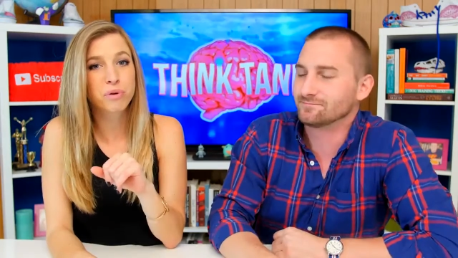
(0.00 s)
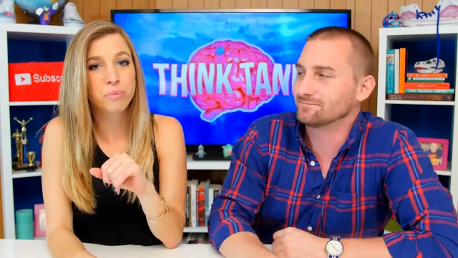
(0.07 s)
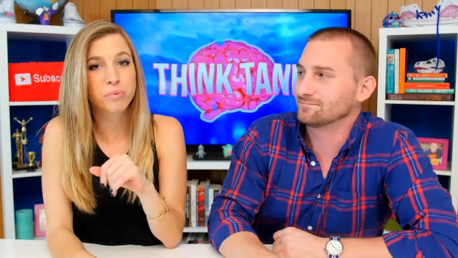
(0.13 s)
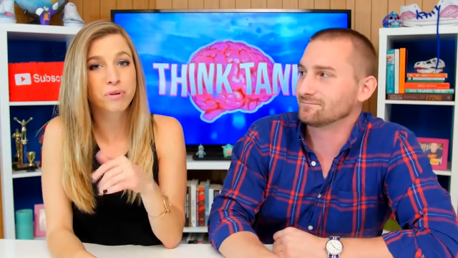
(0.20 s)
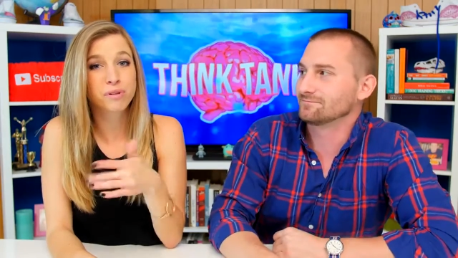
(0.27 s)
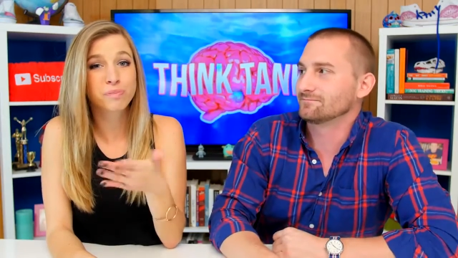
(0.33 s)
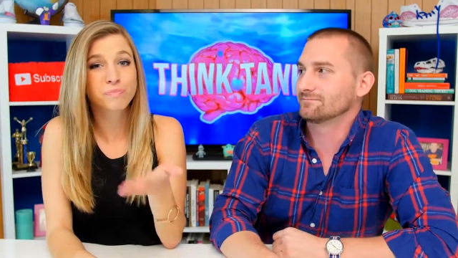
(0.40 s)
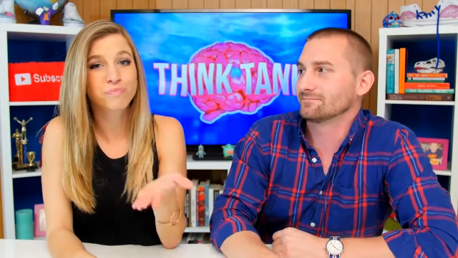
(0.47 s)

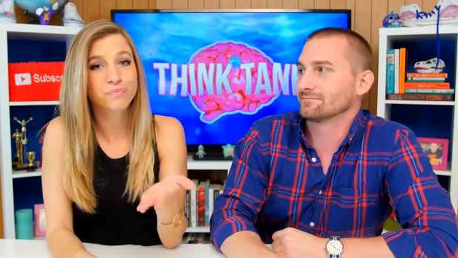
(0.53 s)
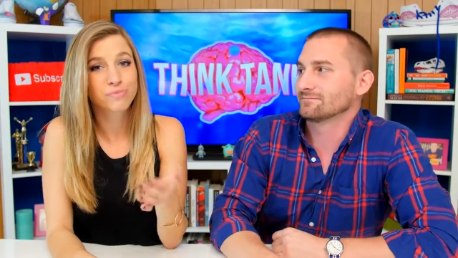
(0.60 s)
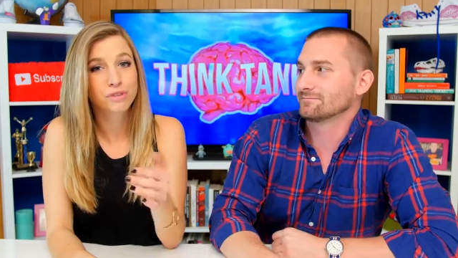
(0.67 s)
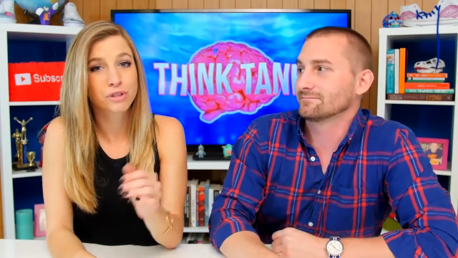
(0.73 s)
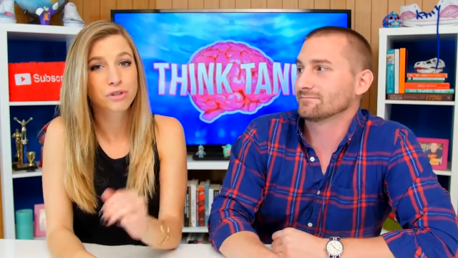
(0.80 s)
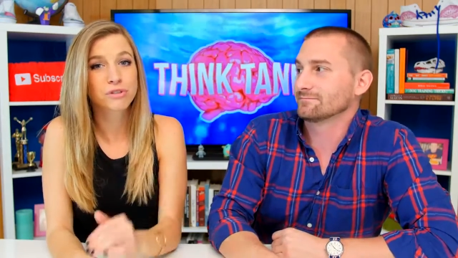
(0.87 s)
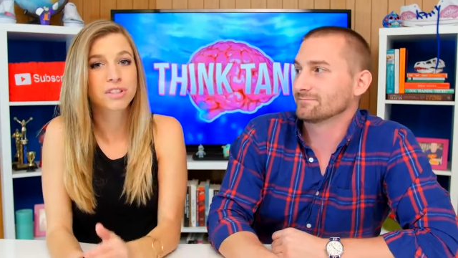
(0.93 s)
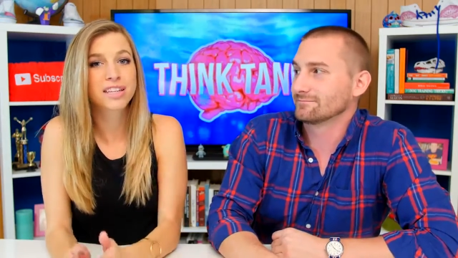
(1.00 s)
Speaker 1: people
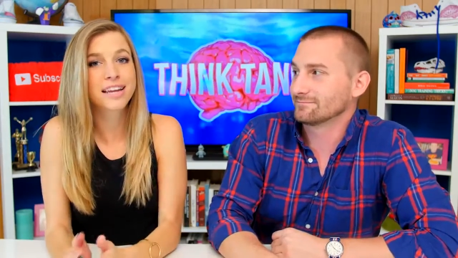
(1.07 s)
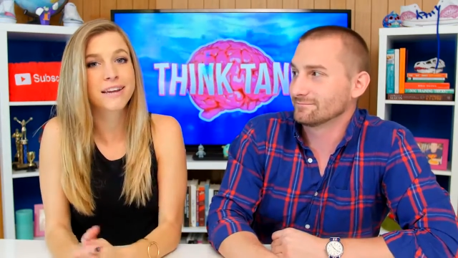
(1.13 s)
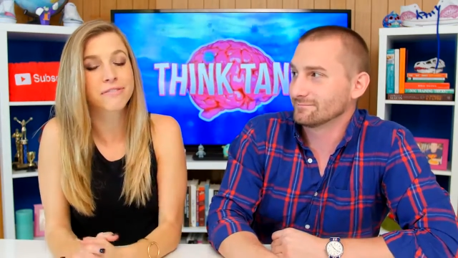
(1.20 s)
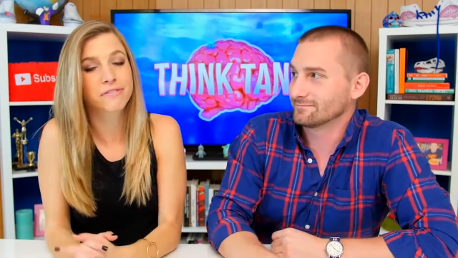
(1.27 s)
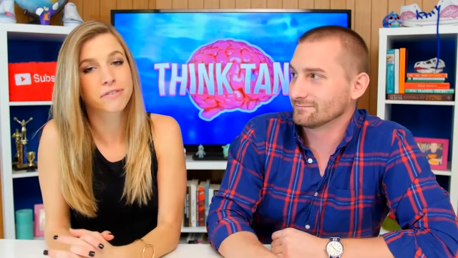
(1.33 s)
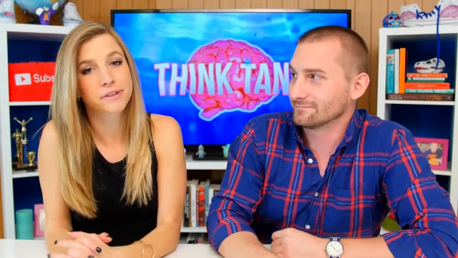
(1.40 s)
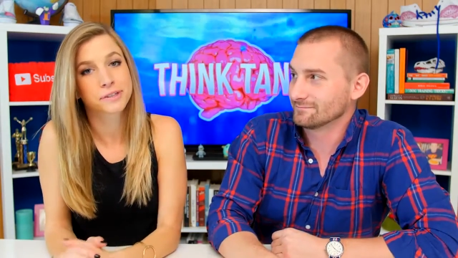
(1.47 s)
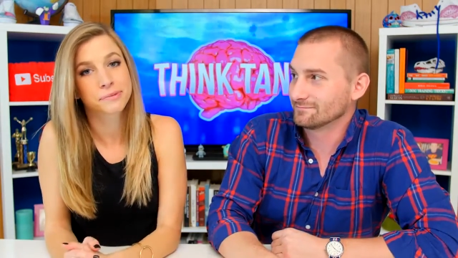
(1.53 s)
use a
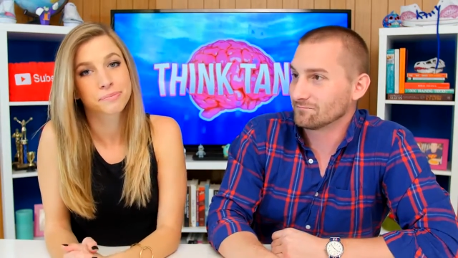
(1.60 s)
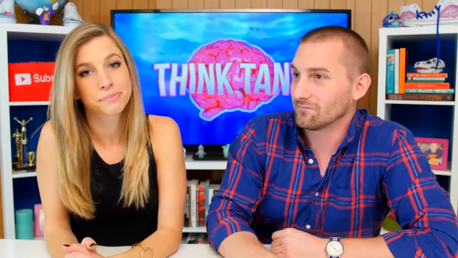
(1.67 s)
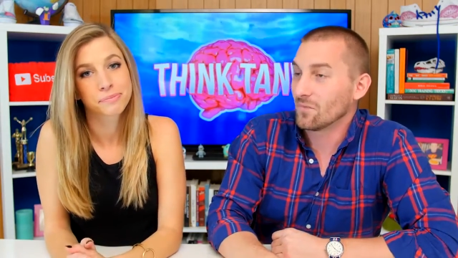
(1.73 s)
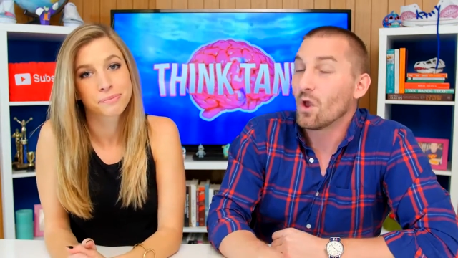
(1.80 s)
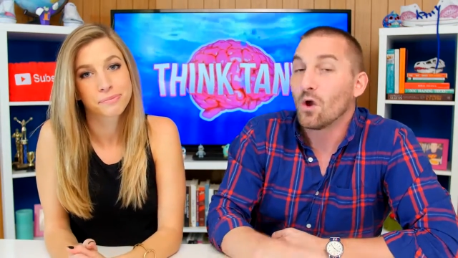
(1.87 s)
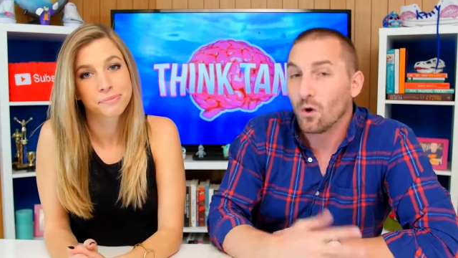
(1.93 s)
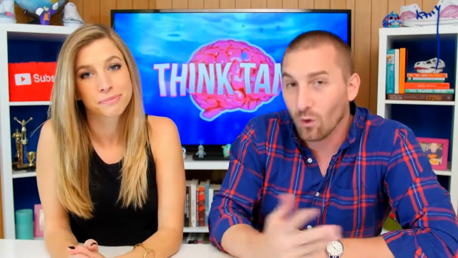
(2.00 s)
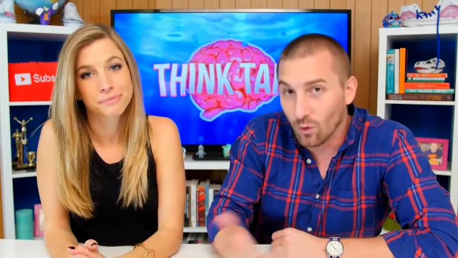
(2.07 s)
knife.
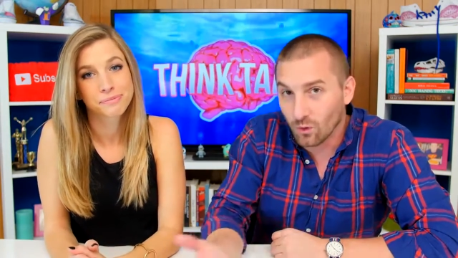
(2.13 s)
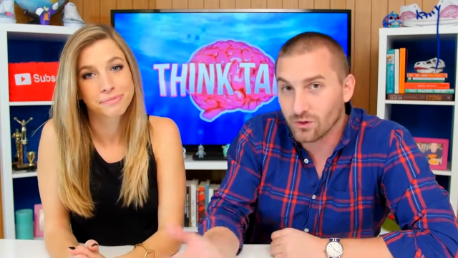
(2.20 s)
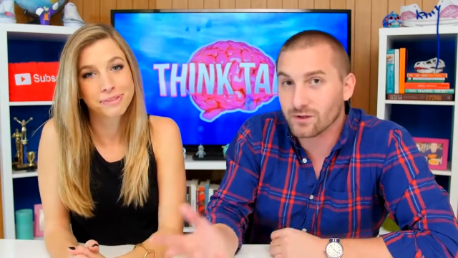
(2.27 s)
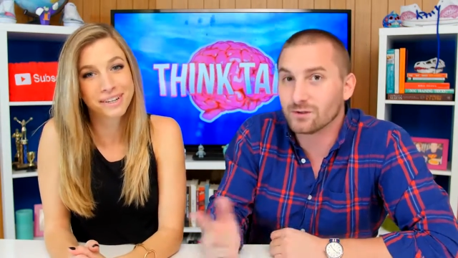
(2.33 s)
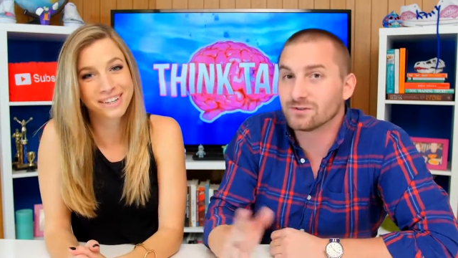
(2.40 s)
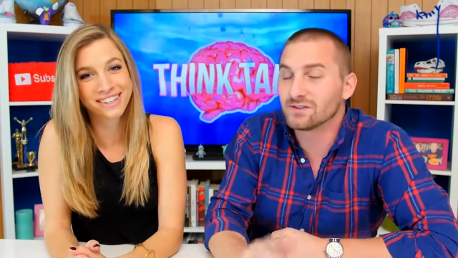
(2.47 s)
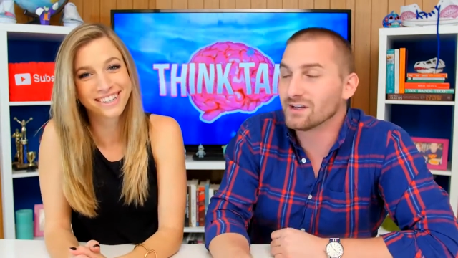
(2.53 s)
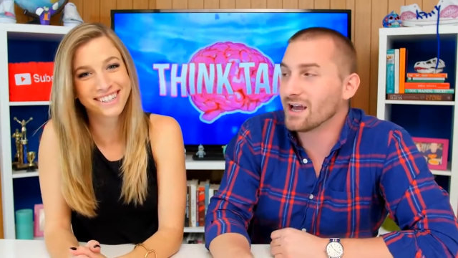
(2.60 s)
Speaker 2: Or
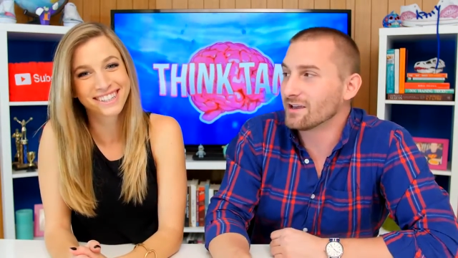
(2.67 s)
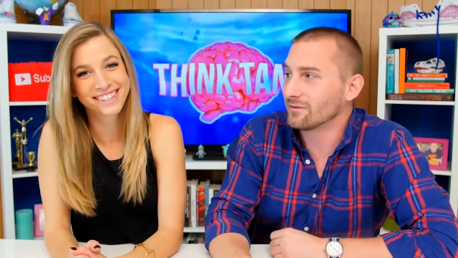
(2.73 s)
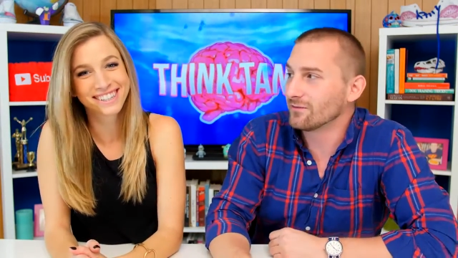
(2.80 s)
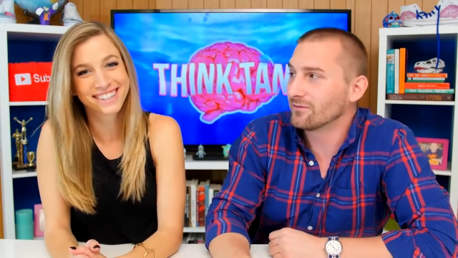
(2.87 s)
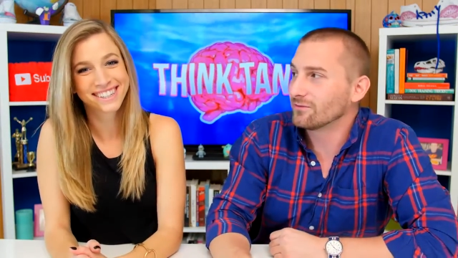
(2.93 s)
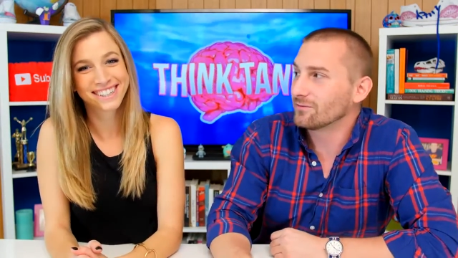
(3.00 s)
use a knife.